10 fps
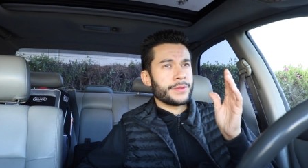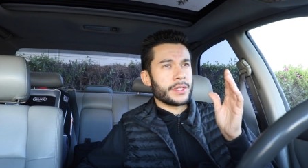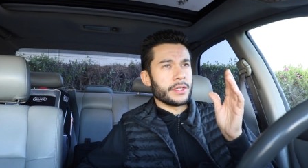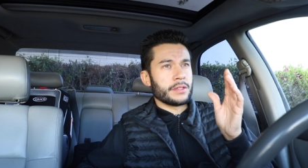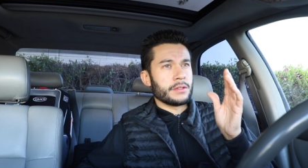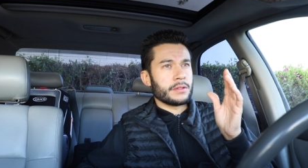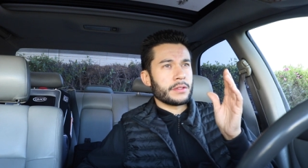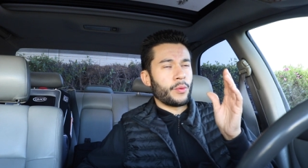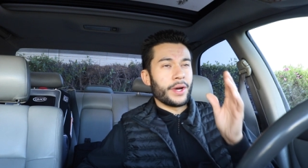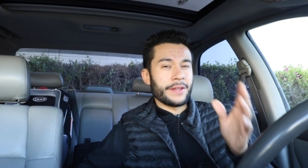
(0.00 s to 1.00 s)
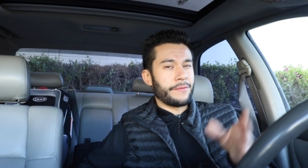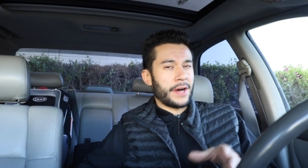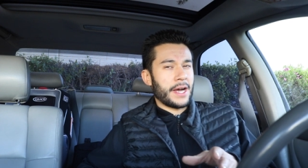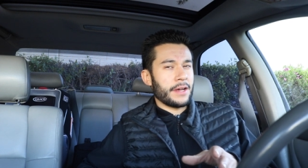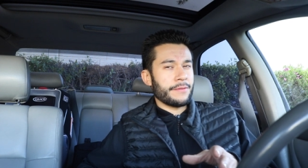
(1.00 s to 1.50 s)
to
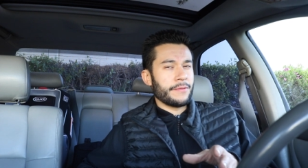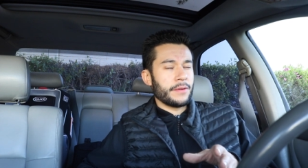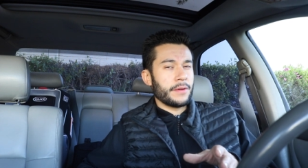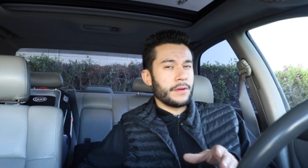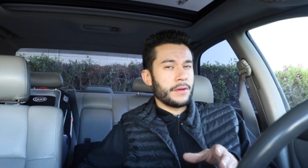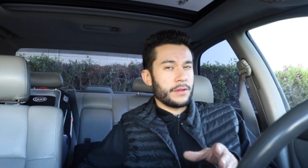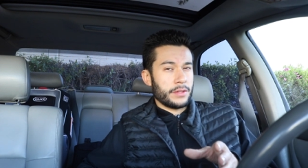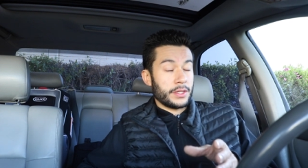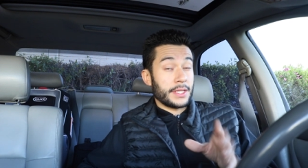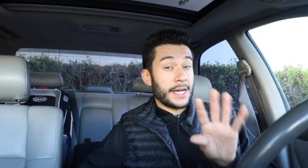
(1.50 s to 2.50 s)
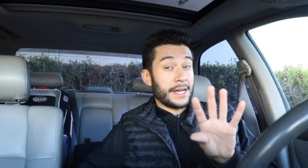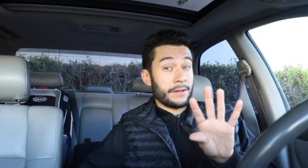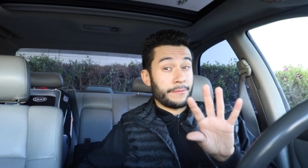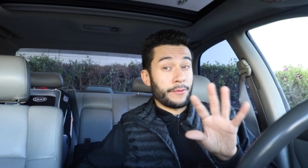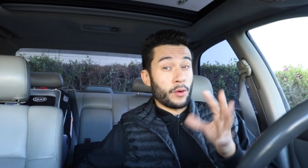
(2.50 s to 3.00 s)
25,
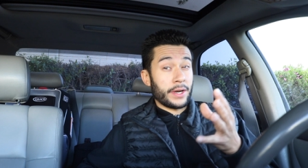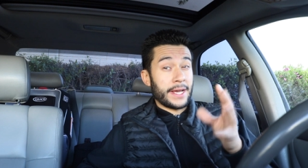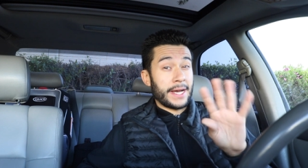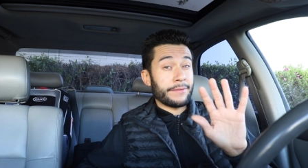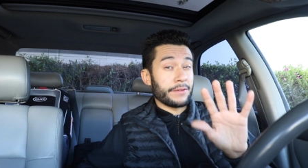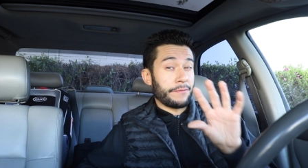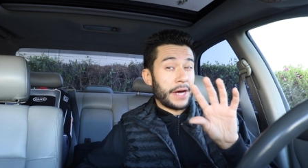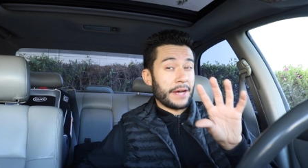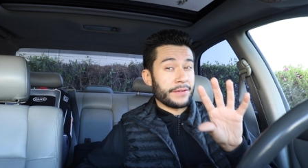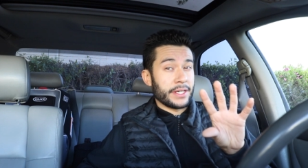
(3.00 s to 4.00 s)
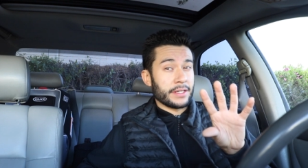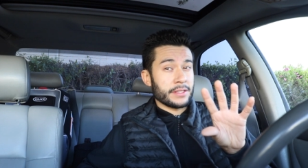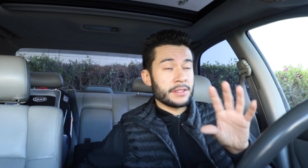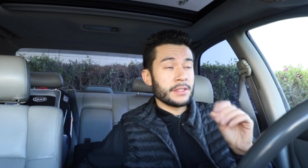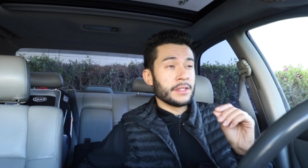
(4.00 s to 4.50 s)
that four and a half to five
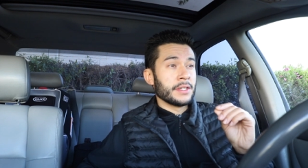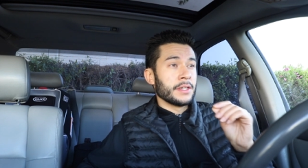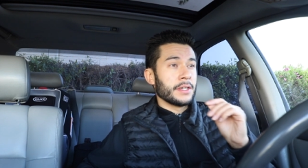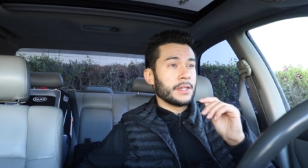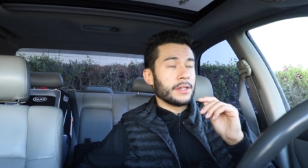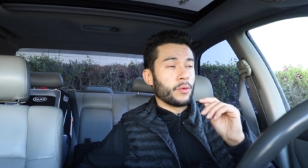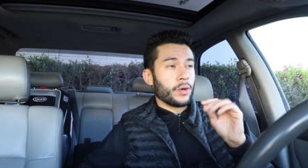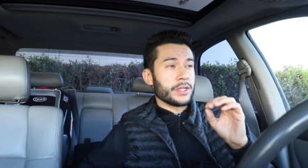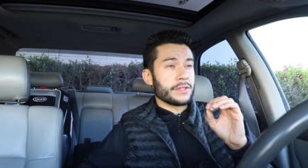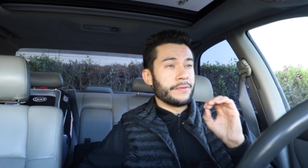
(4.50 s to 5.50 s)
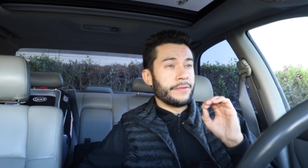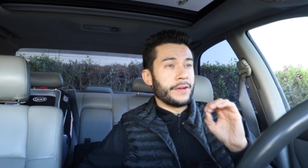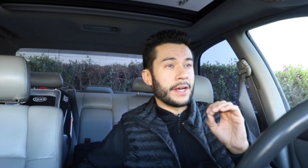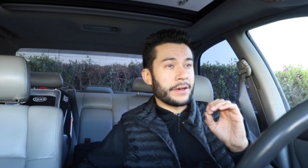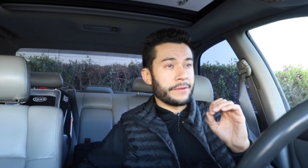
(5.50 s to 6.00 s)
years was
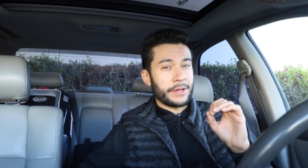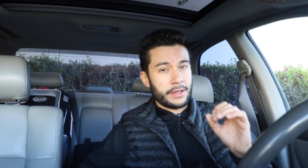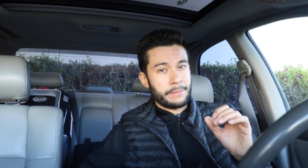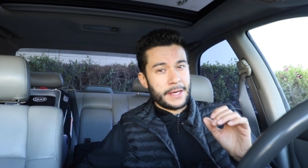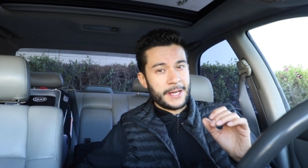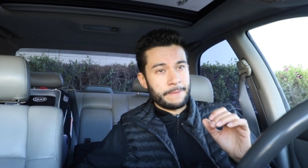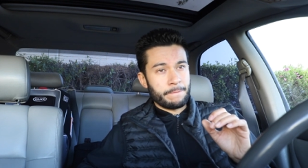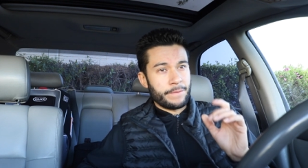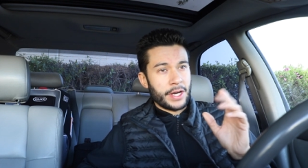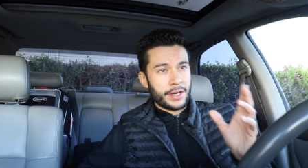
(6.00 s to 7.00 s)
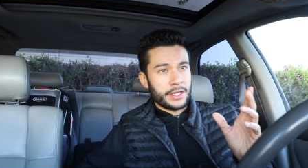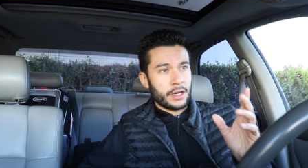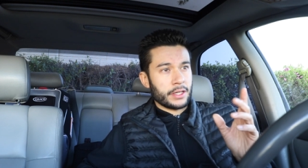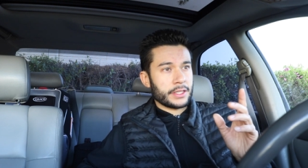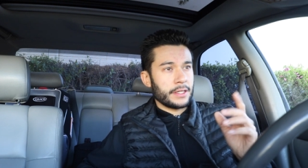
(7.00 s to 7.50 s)
very, very bad, very
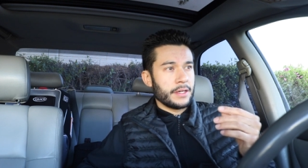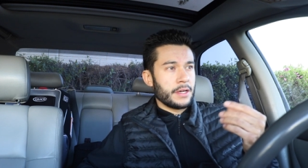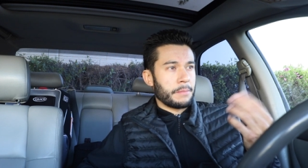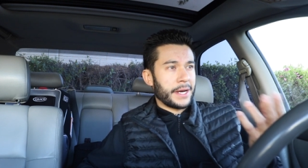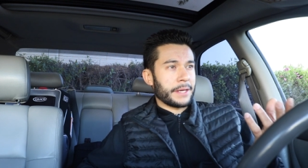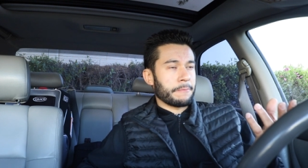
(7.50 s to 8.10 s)
dark. My